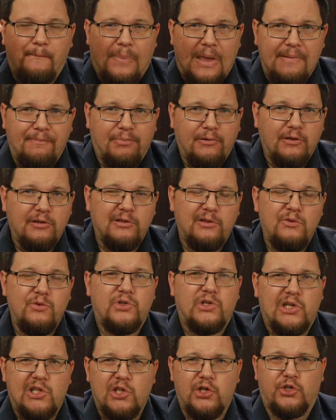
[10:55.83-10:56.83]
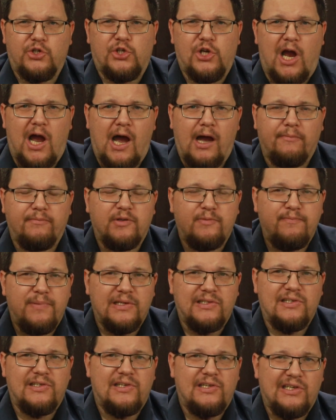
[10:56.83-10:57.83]
people losing their jobs,
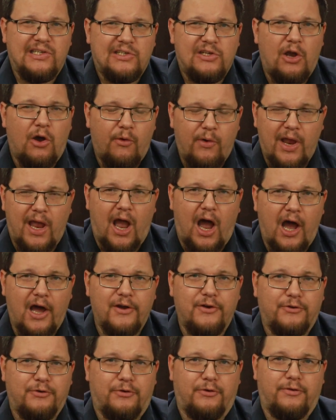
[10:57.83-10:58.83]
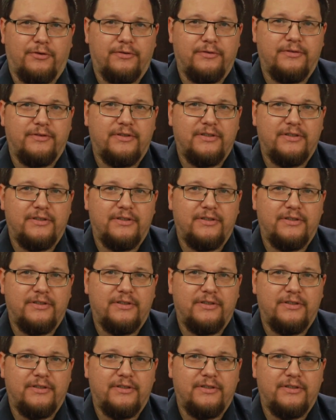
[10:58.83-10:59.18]
businesses going under.